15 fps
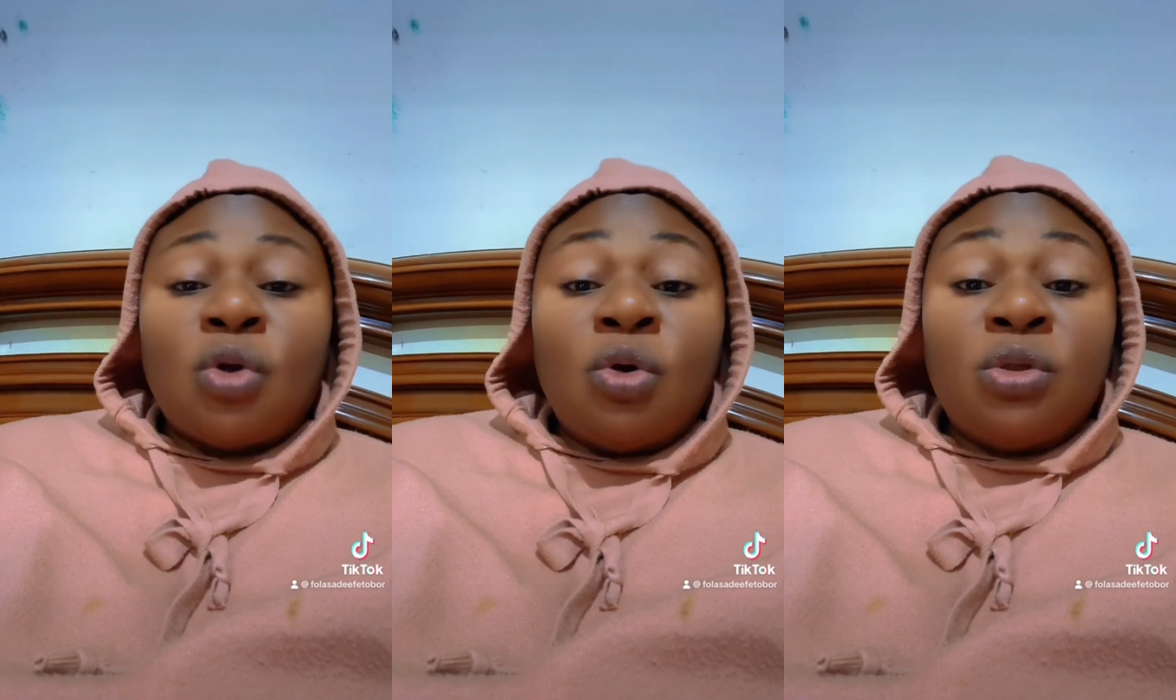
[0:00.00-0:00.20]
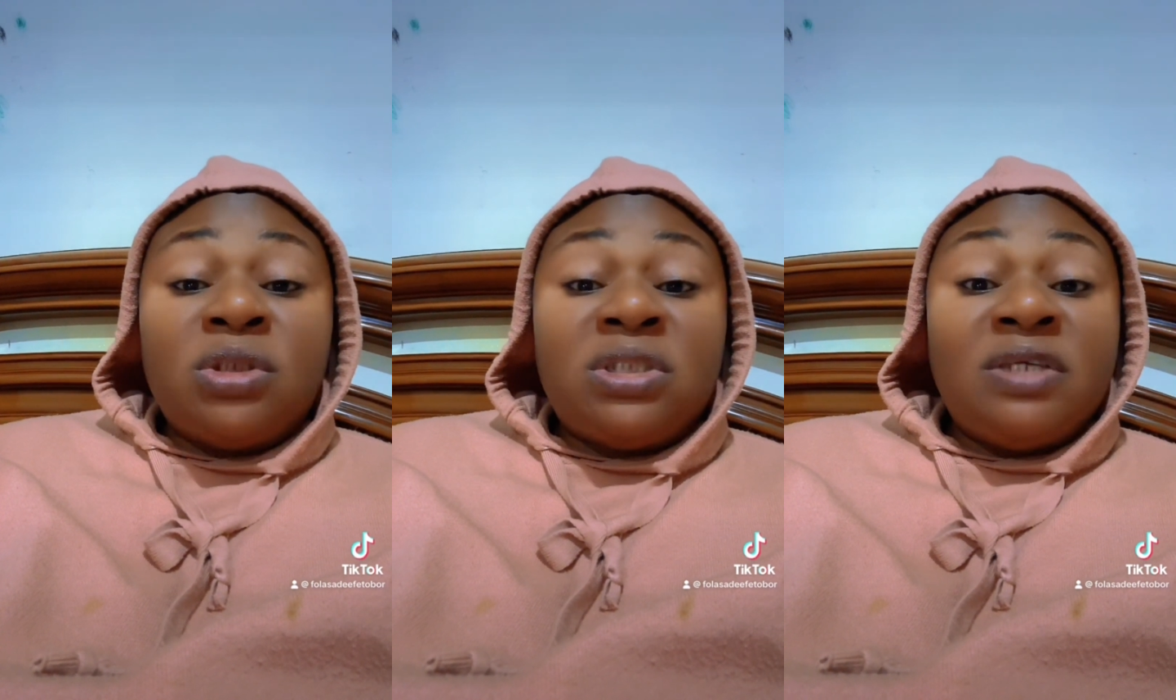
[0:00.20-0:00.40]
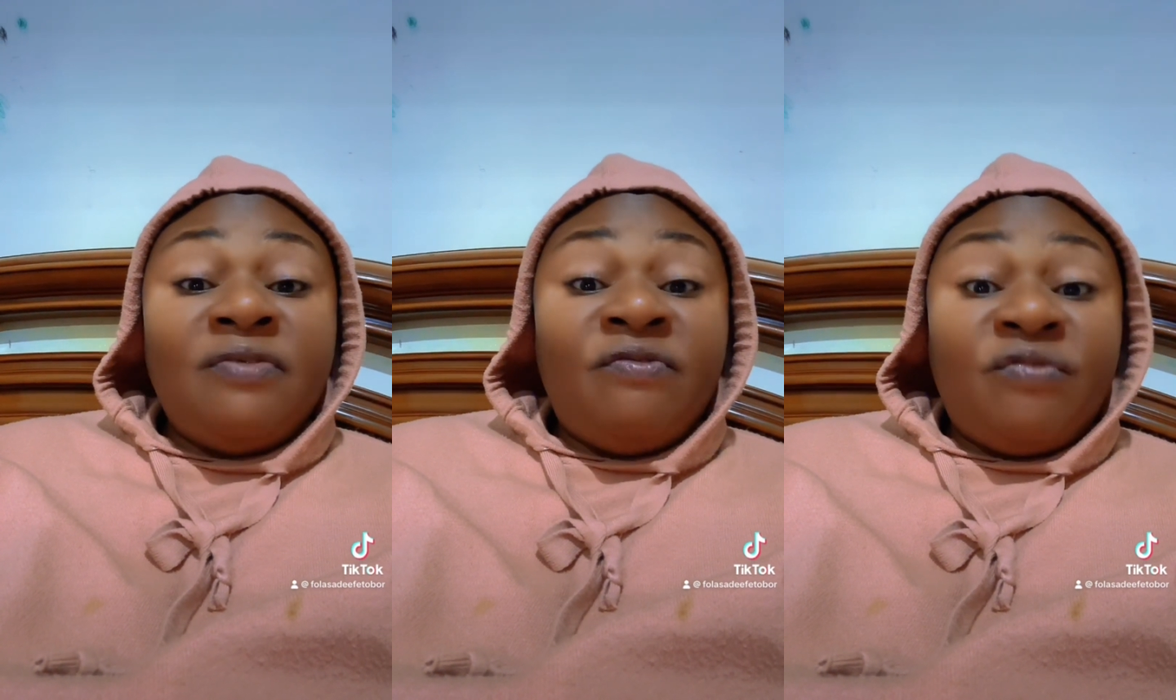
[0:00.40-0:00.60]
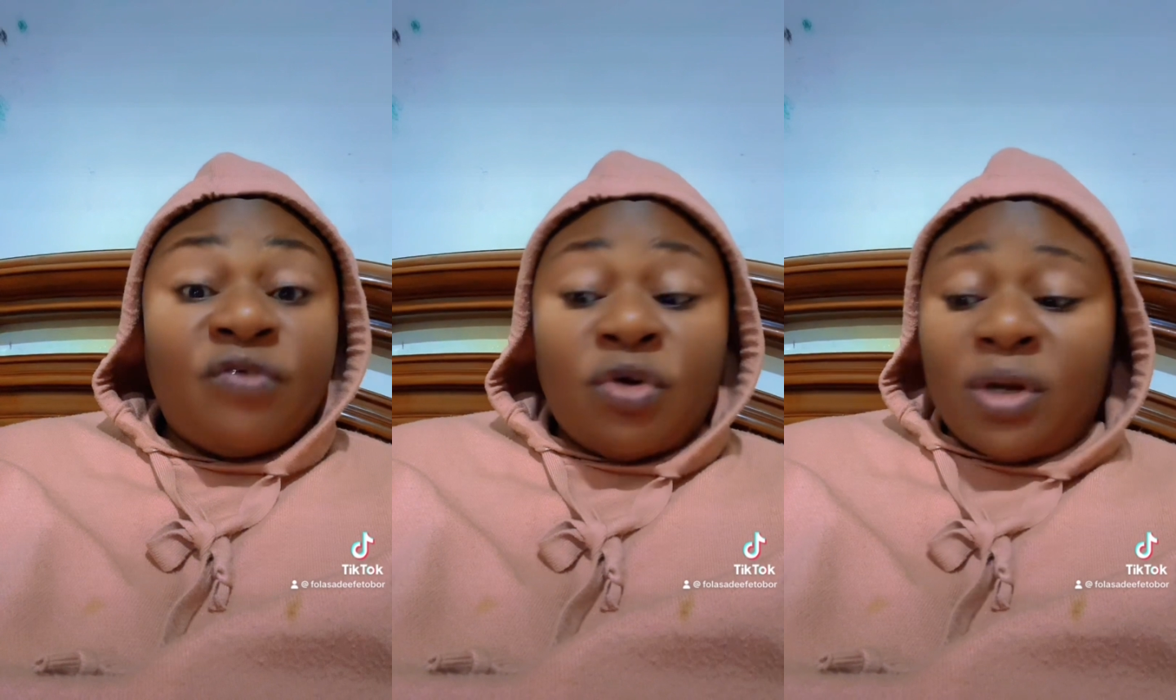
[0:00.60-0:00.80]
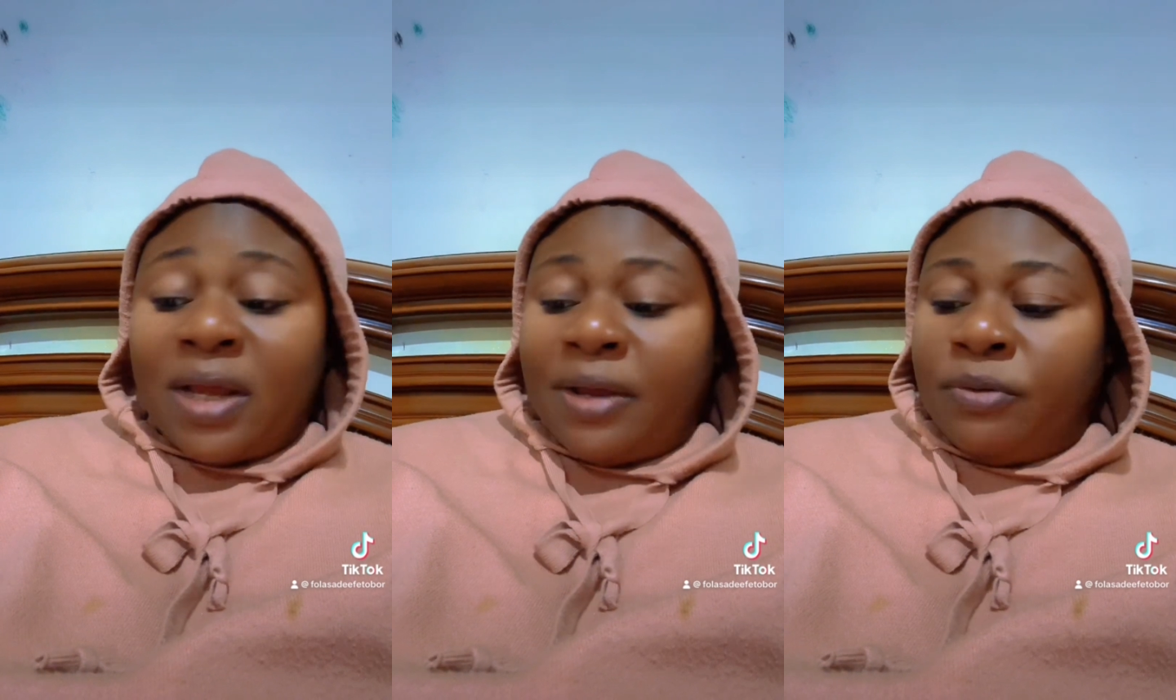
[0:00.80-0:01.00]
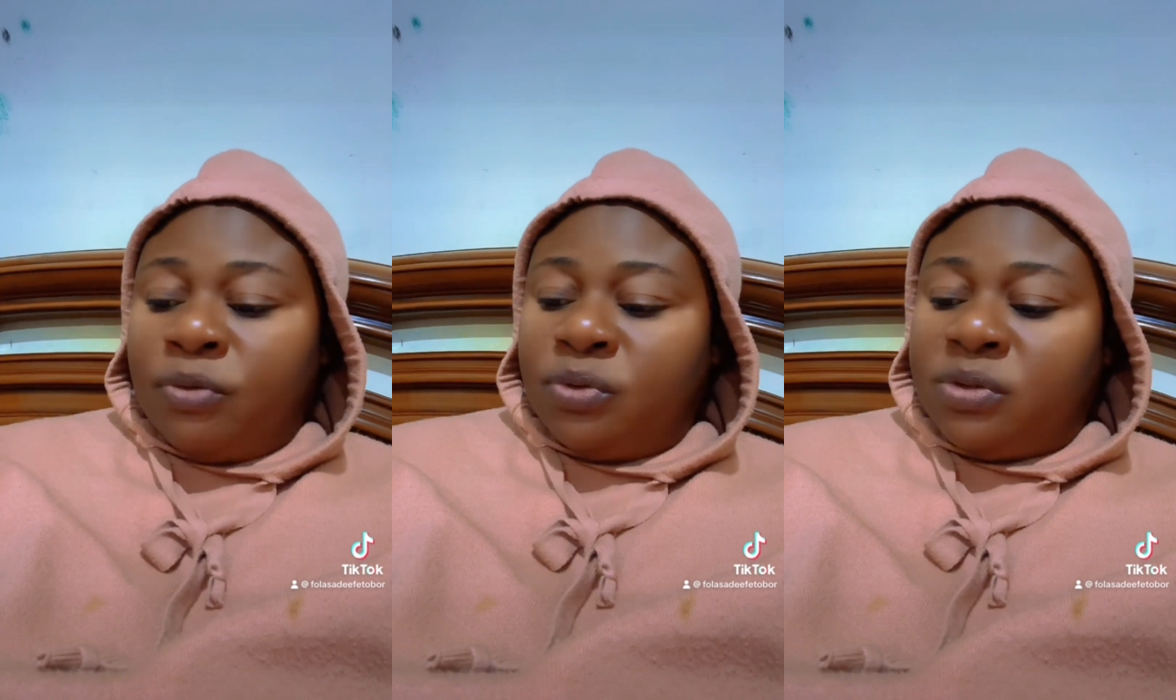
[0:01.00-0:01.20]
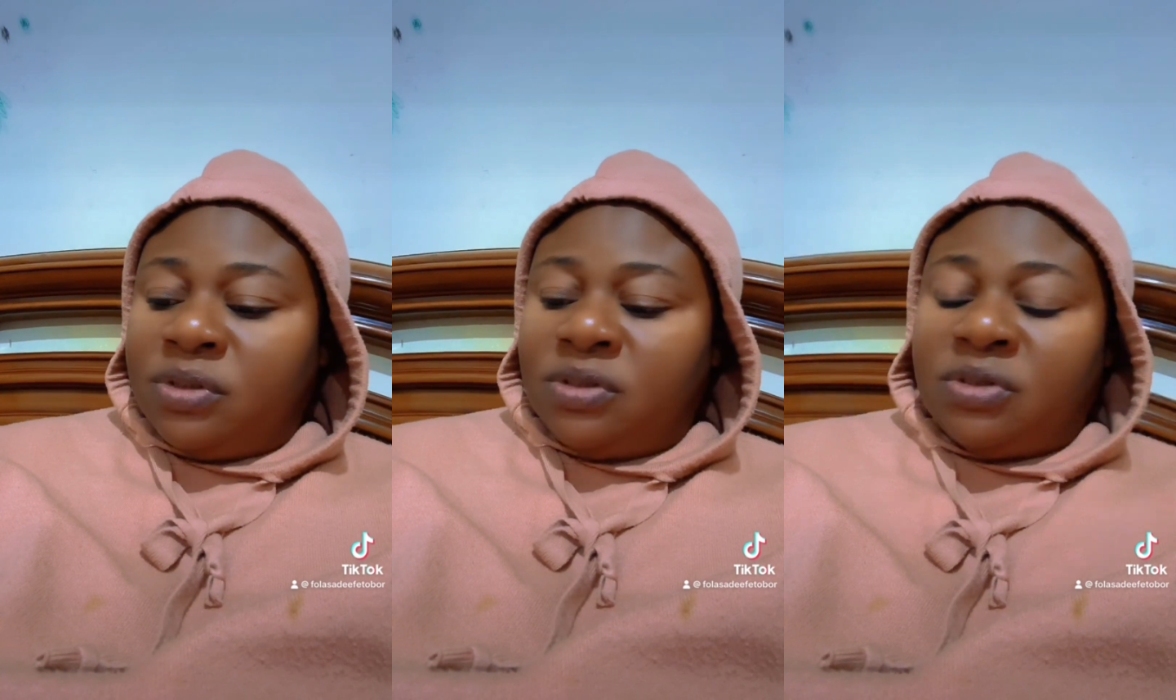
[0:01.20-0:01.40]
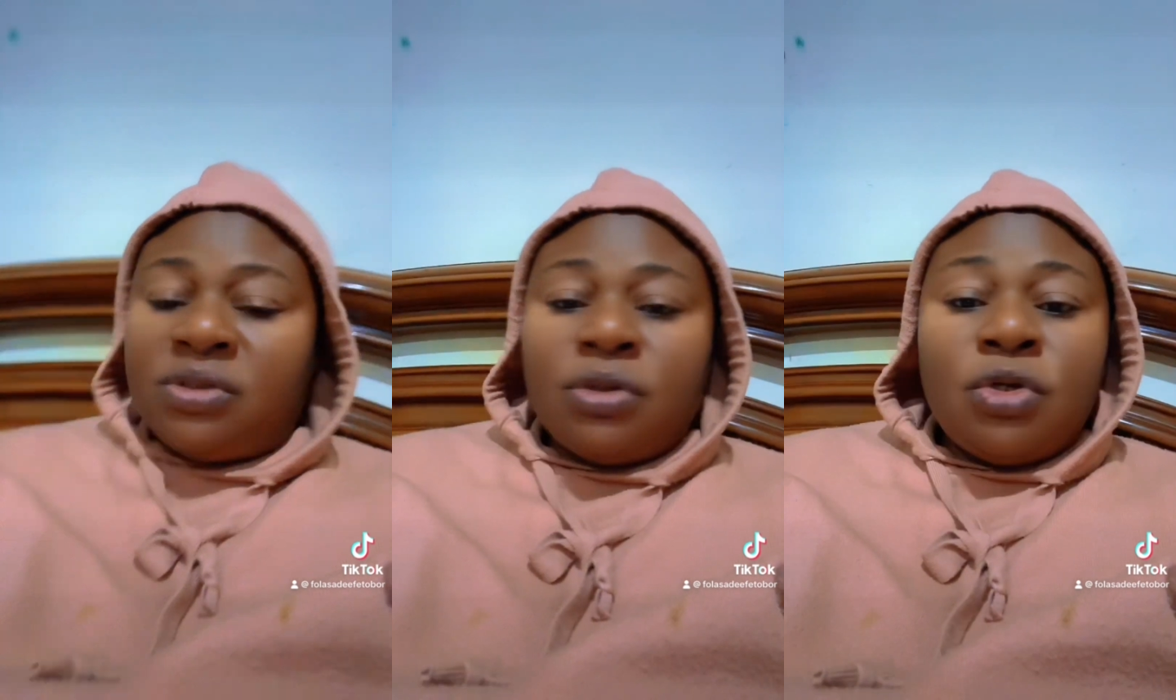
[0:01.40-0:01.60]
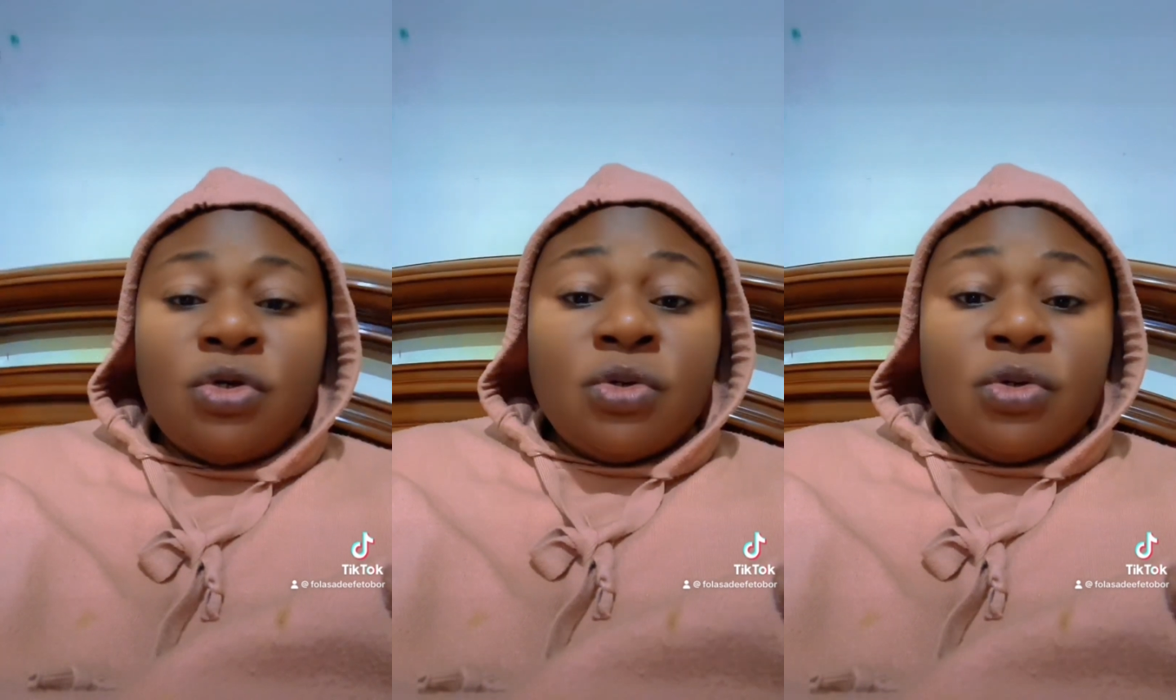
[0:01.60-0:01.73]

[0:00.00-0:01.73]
until further notice.